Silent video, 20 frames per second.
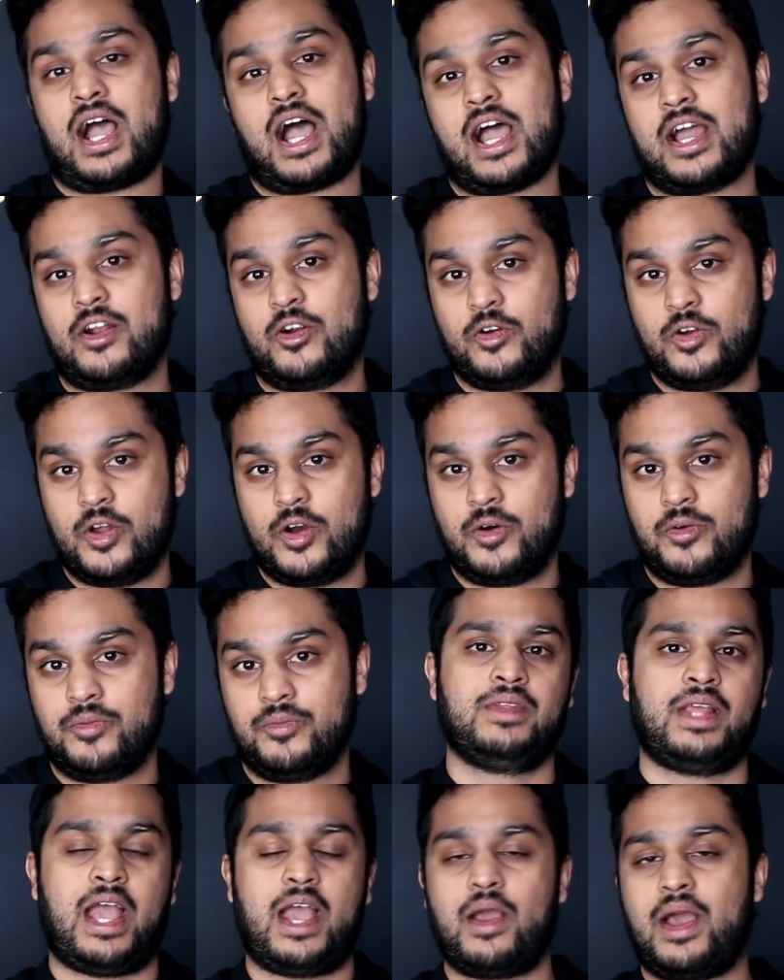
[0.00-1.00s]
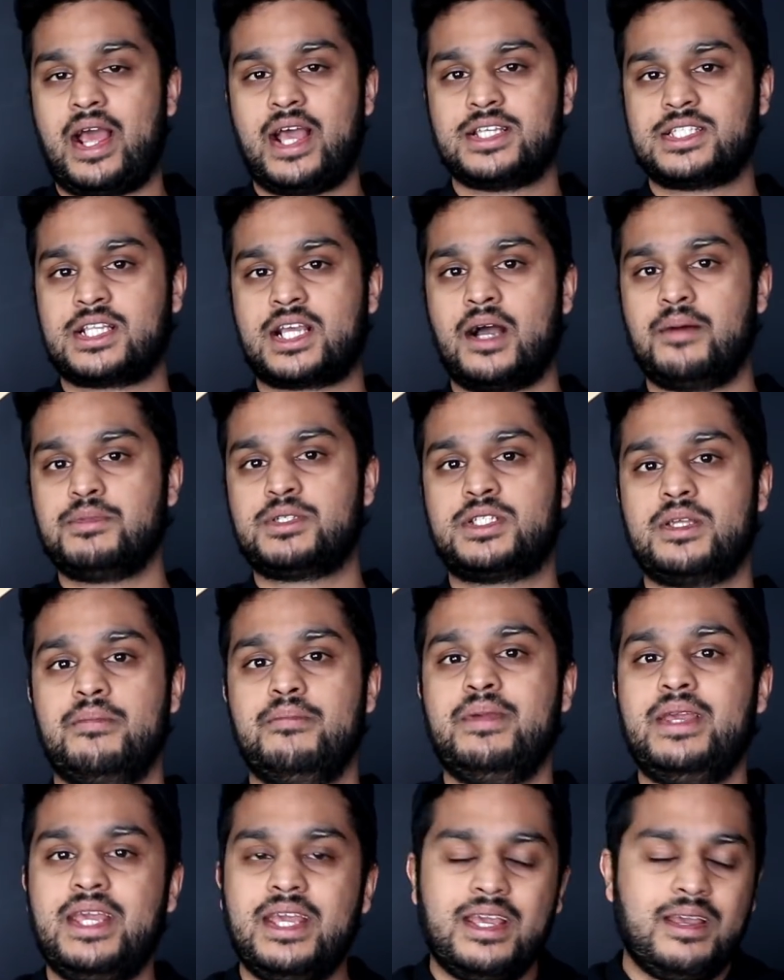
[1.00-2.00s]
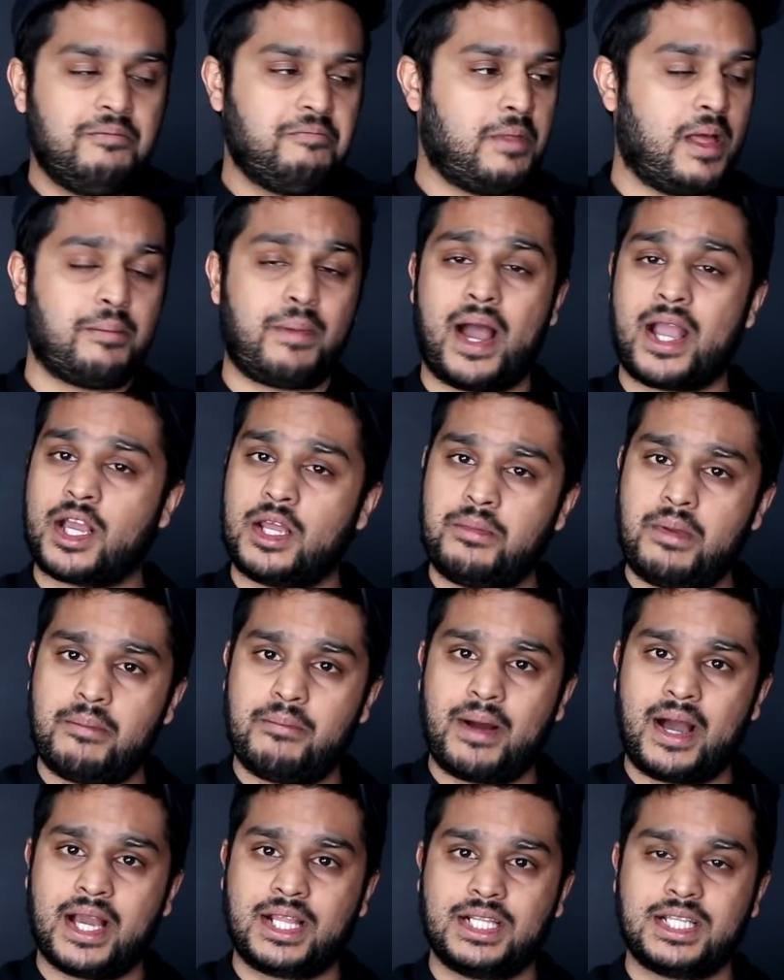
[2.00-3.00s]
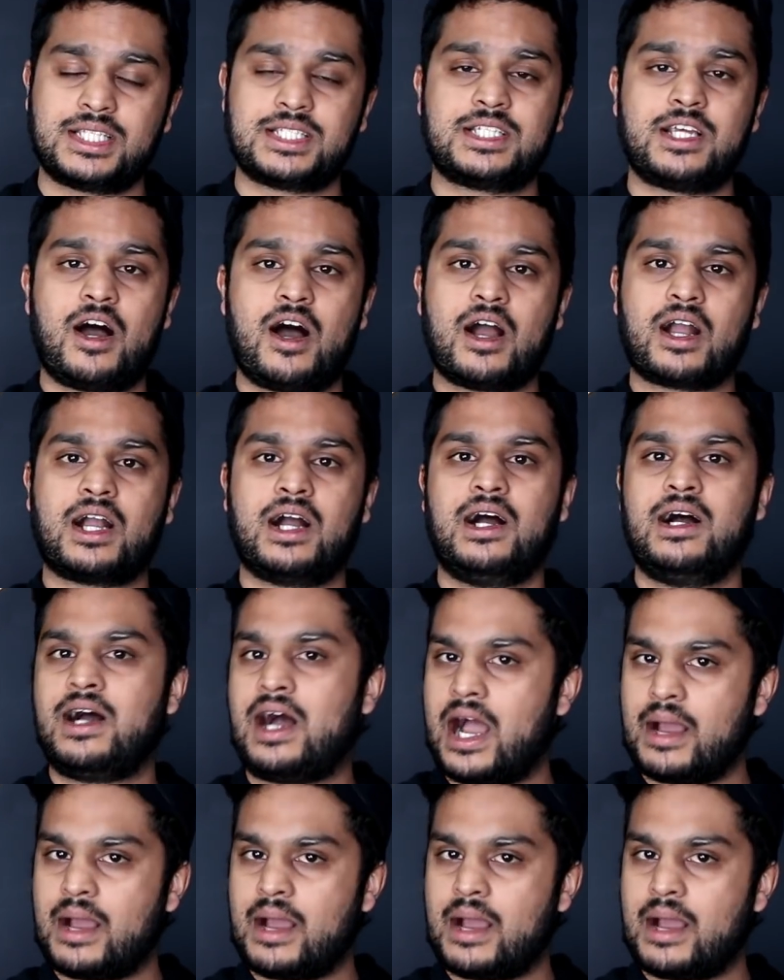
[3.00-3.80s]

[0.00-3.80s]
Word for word: I don't know as it comes to me, am I going to be buying the stock?